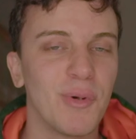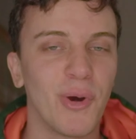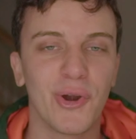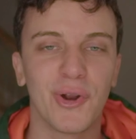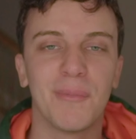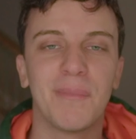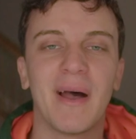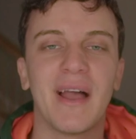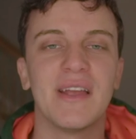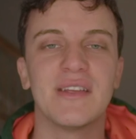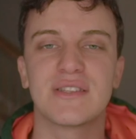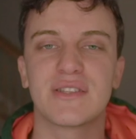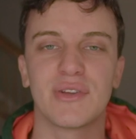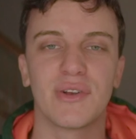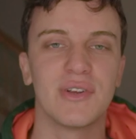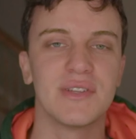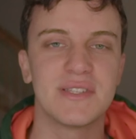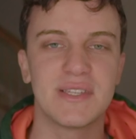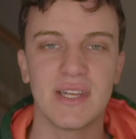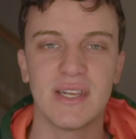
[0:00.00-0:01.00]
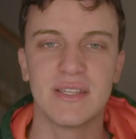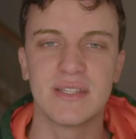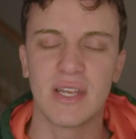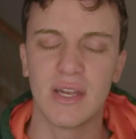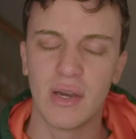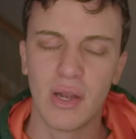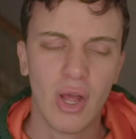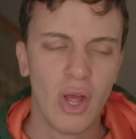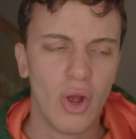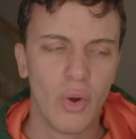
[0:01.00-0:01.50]
Marner, by his third
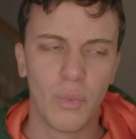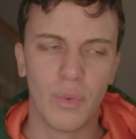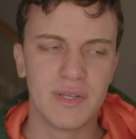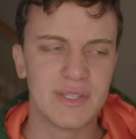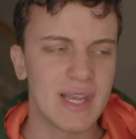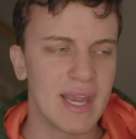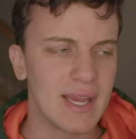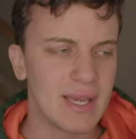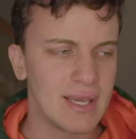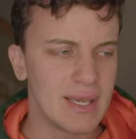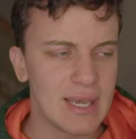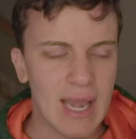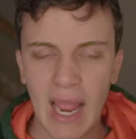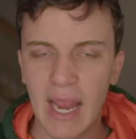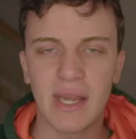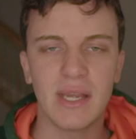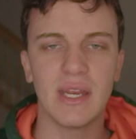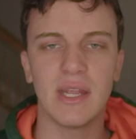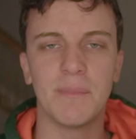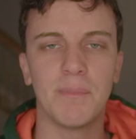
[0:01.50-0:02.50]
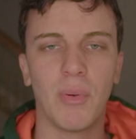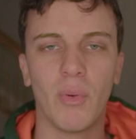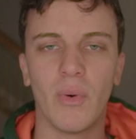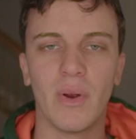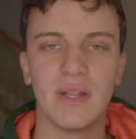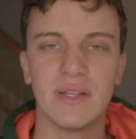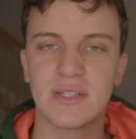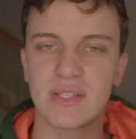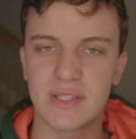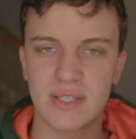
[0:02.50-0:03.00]
season, was a 90
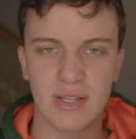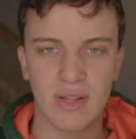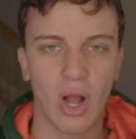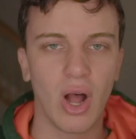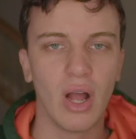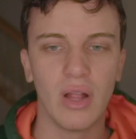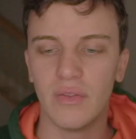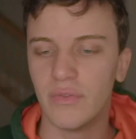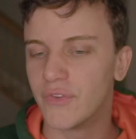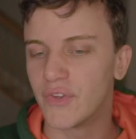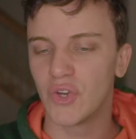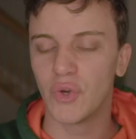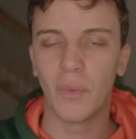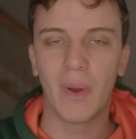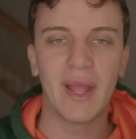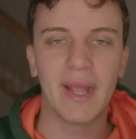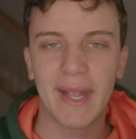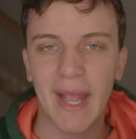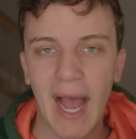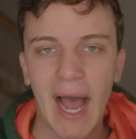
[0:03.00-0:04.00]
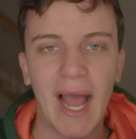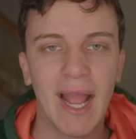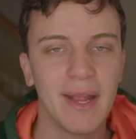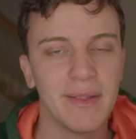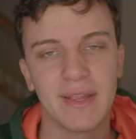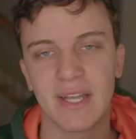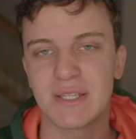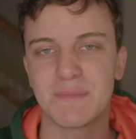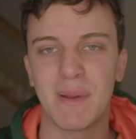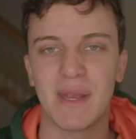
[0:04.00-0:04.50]
point stud, two way guy,
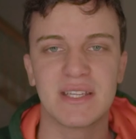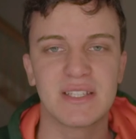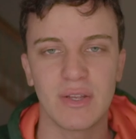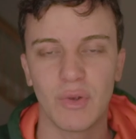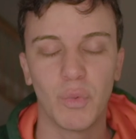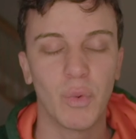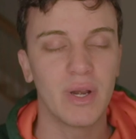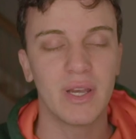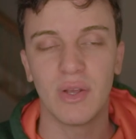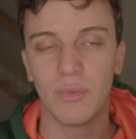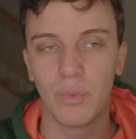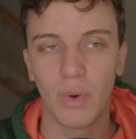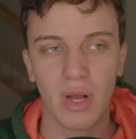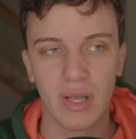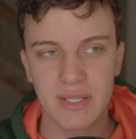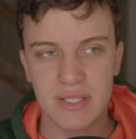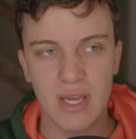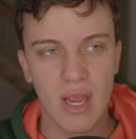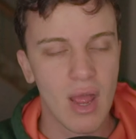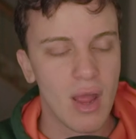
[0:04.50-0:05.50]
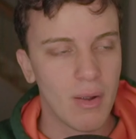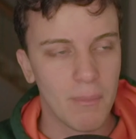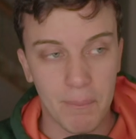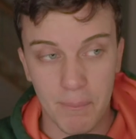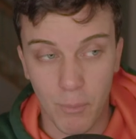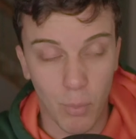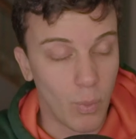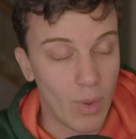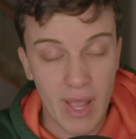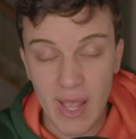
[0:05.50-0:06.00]
and that's basically what he was
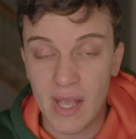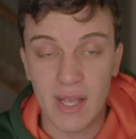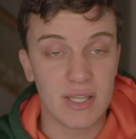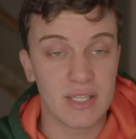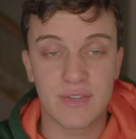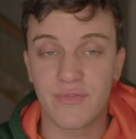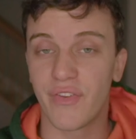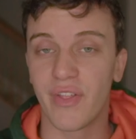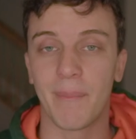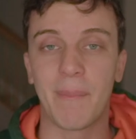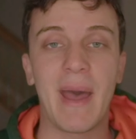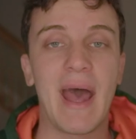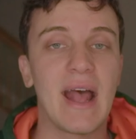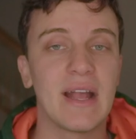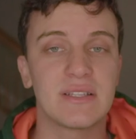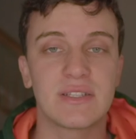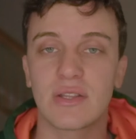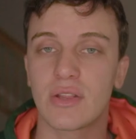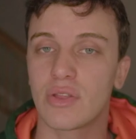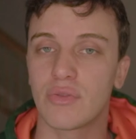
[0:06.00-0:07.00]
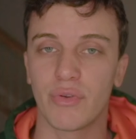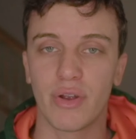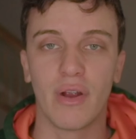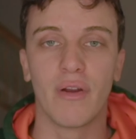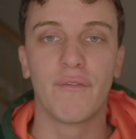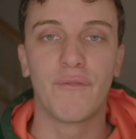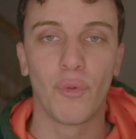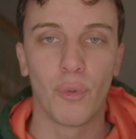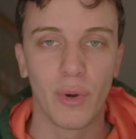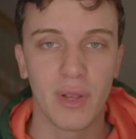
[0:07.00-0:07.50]
is for the past three
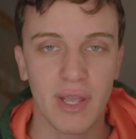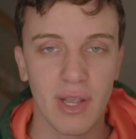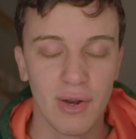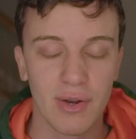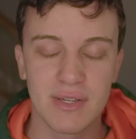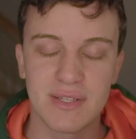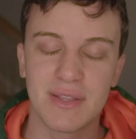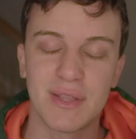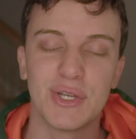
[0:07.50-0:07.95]
or four years.